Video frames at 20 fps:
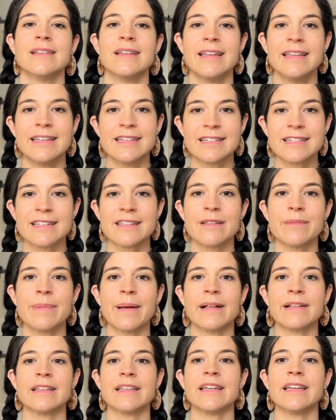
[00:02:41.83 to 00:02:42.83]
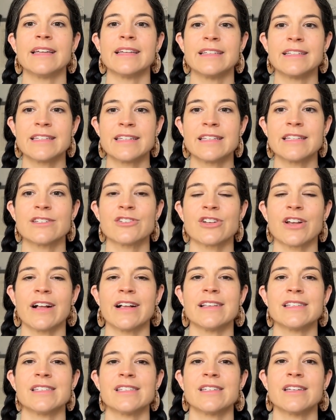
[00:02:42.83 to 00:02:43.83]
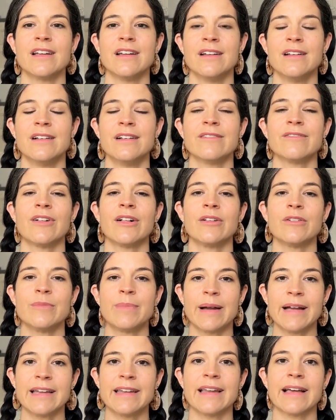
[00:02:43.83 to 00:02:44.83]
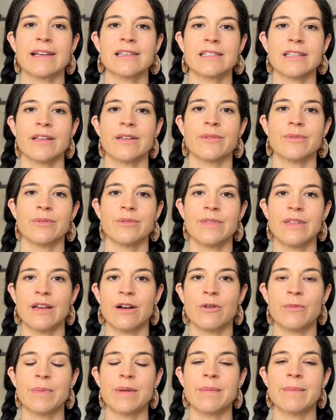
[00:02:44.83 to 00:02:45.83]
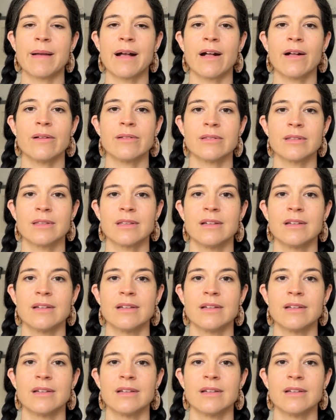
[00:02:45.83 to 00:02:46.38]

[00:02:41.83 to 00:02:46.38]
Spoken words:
into the belly, into the chest, followed by an exhale through the open mouth.